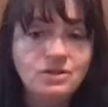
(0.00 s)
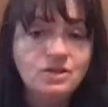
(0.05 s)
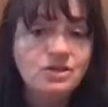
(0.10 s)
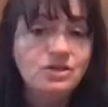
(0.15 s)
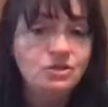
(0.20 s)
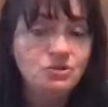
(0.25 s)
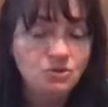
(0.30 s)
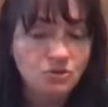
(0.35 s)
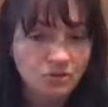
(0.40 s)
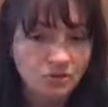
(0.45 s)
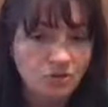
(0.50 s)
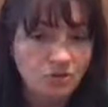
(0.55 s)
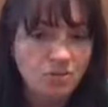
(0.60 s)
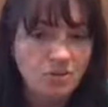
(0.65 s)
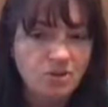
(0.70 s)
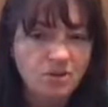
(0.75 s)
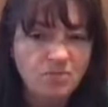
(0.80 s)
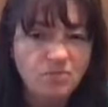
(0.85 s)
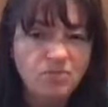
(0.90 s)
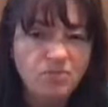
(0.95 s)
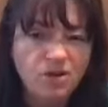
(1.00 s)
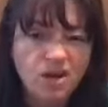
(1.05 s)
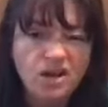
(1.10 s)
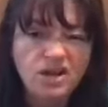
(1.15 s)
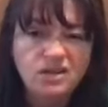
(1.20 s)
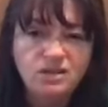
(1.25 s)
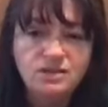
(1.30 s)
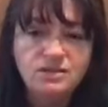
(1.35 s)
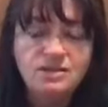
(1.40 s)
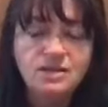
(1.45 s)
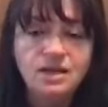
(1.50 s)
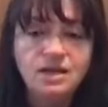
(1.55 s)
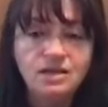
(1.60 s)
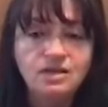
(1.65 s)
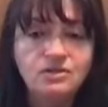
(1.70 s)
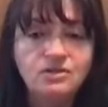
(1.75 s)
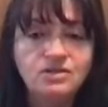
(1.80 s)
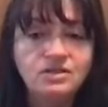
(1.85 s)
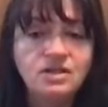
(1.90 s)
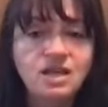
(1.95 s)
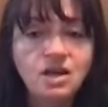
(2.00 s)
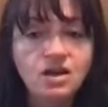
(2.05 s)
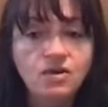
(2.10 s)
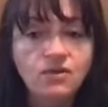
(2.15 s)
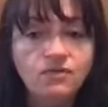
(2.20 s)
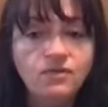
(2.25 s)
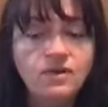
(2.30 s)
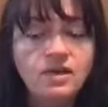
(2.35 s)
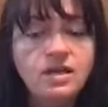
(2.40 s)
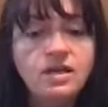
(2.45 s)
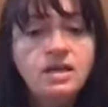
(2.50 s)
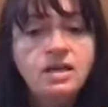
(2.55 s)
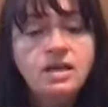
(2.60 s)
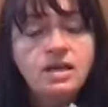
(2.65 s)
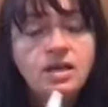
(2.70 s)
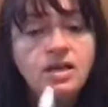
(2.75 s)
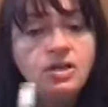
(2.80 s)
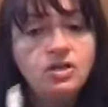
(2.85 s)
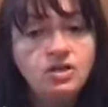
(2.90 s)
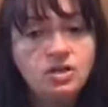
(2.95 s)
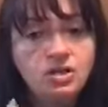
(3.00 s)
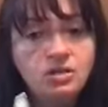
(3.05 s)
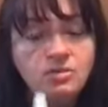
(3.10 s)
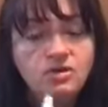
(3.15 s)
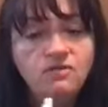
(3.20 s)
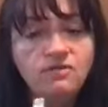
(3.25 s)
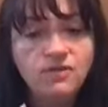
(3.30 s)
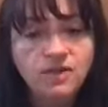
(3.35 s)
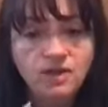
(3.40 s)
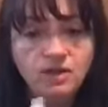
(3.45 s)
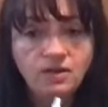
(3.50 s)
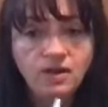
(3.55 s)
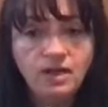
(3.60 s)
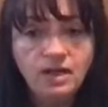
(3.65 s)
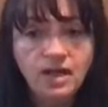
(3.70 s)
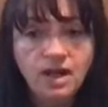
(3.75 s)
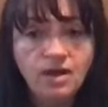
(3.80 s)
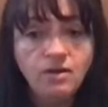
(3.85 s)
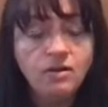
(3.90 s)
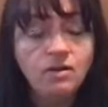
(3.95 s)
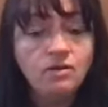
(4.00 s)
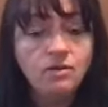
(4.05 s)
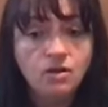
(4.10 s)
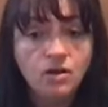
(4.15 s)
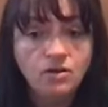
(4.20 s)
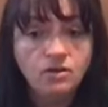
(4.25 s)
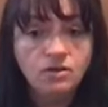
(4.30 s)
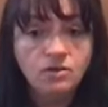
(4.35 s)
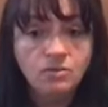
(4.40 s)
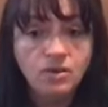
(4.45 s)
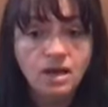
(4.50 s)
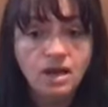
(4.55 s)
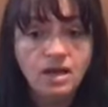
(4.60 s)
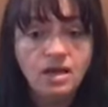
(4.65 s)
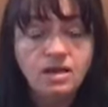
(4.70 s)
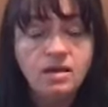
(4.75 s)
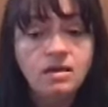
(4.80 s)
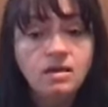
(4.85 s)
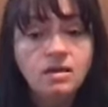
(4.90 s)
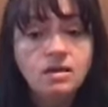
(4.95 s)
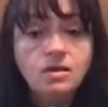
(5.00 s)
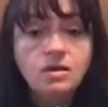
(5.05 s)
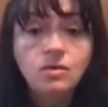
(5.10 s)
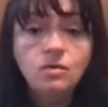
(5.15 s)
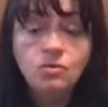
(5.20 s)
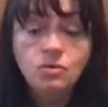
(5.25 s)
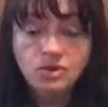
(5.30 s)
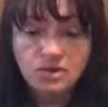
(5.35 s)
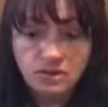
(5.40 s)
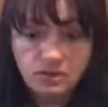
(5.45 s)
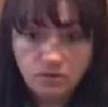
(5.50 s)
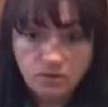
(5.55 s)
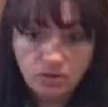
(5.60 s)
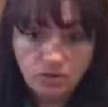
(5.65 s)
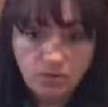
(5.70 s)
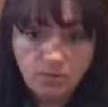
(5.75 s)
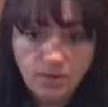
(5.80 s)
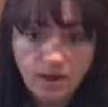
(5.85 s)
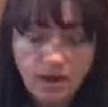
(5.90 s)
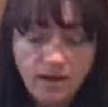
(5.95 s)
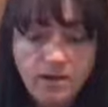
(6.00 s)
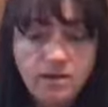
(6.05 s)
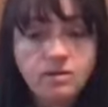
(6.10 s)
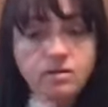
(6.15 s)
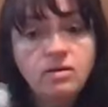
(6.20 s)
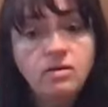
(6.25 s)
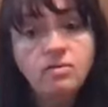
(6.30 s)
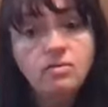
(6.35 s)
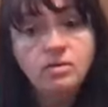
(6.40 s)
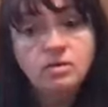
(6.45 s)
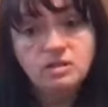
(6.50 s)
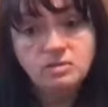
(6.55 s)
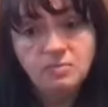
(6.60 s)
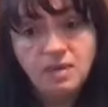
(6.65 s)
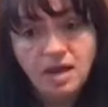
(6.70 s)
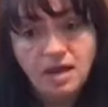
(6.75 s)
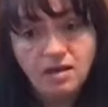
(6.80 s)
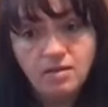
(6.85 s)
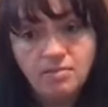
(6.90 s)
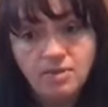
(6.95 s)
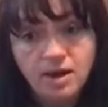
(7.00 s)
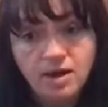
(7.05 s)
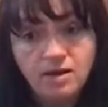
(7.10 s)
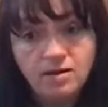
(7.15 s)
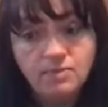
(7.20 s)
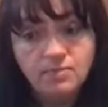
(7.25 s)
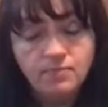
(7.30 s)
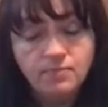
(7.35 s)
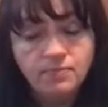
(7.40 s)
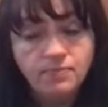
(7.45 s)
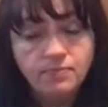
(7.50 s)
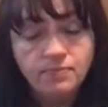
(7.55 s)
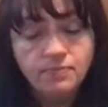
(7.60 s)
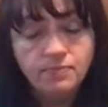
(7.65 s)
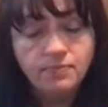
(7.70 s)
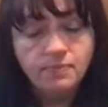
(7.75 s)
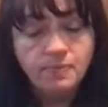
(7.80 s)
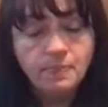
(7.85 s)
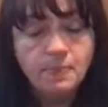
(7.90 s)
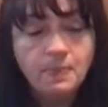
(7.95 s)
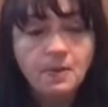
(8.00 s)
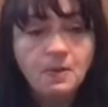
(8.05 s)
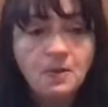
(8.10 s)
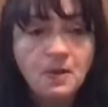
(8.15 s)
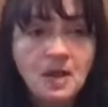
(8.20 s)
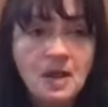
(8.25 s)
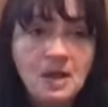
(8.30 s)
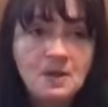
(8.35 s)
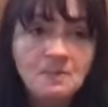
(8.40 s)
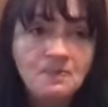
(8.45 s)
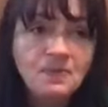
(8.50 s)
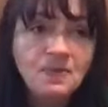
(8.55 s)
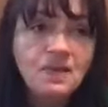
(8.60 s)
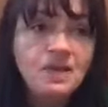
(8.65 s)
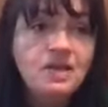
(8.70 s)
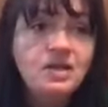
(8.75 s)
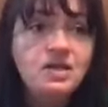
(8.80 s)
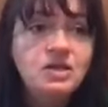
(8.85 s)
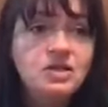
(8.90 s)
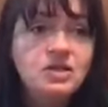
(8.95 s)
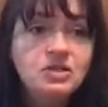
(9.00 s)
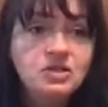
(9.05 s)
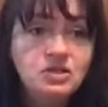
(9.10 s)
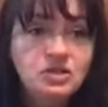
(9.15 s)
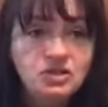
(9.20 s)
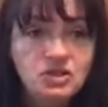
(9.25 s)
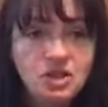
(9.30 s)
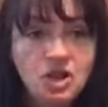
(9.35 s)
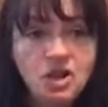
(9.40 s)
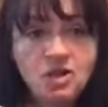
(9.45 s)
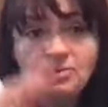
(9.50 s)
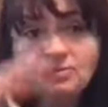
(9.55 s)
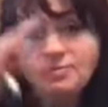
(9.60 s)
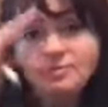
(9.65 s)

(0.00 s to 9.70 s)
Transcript: to do a little bit of product designing yourself, and you're going to be figuring out along the way what's good about it, what's bad about it. Okay? So